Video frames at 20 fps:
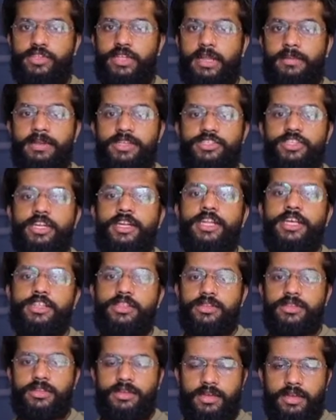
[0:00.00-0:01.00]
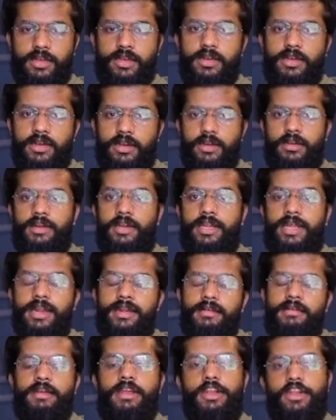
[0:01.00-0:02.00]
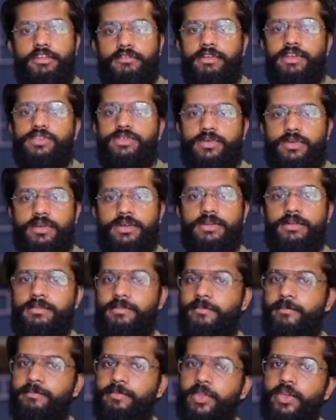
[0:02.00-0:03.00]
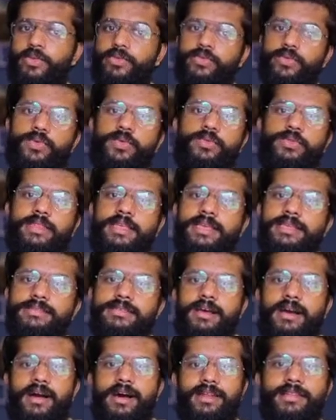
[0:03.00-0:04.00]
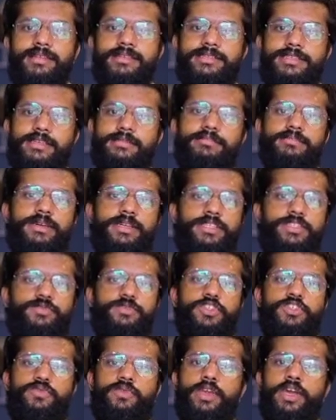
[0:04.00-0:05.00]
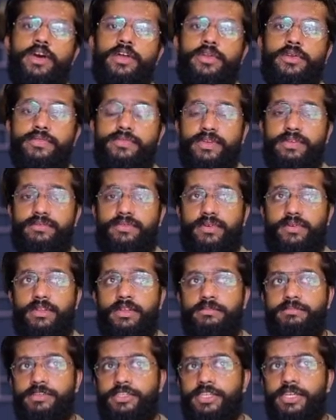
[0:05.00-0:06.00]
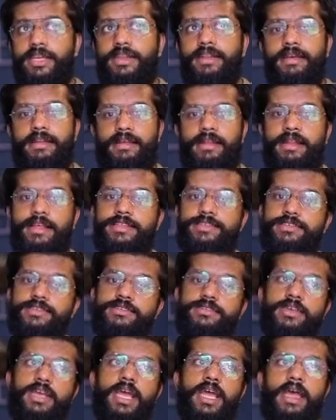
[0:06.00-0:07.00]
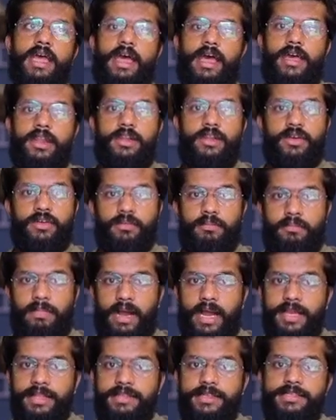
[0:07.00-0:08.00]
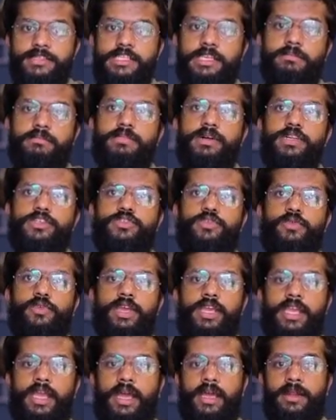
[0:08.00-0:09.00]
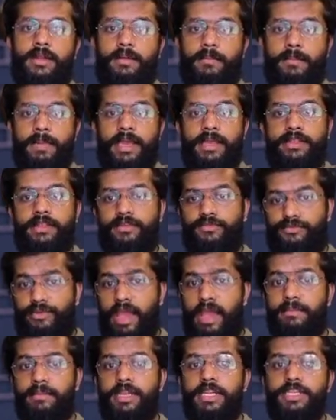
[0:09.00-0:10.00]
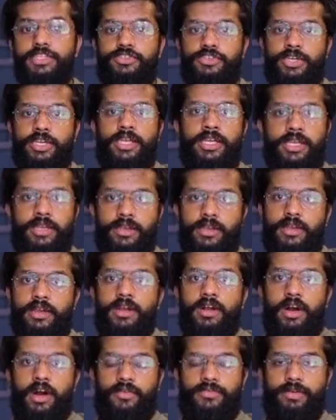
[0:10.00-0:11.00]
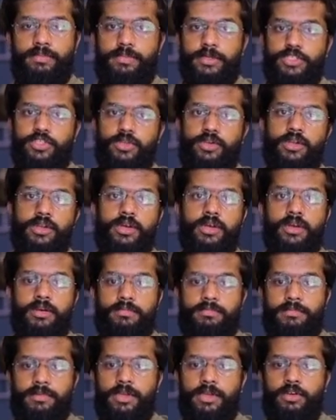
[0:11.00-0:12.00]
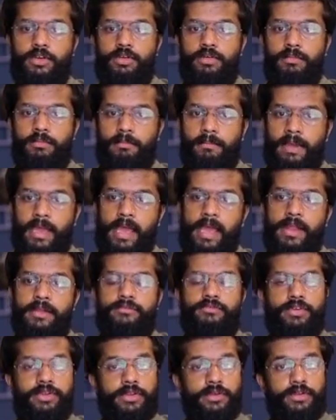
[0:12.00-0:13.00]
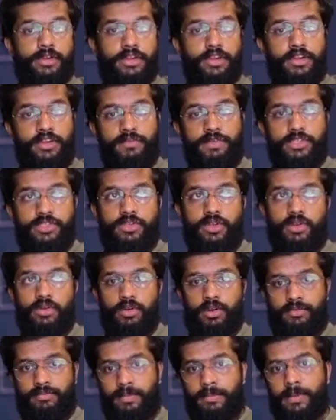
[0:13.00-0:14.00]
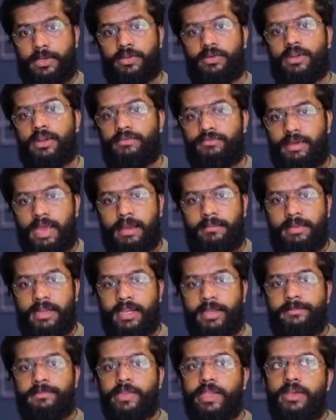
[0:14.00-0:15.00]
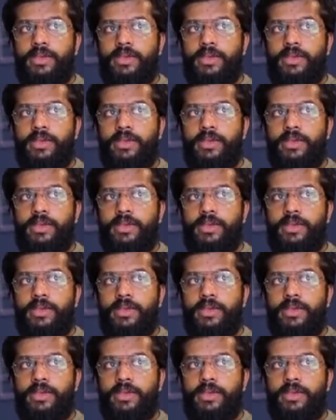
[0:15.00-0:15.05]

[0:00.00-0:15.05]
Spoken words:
That means a dead individual. So these are the symbols which we are using for the pedigree analysis, and by these symbols we can make the family tree of a particular man, particular individual, or a particular family.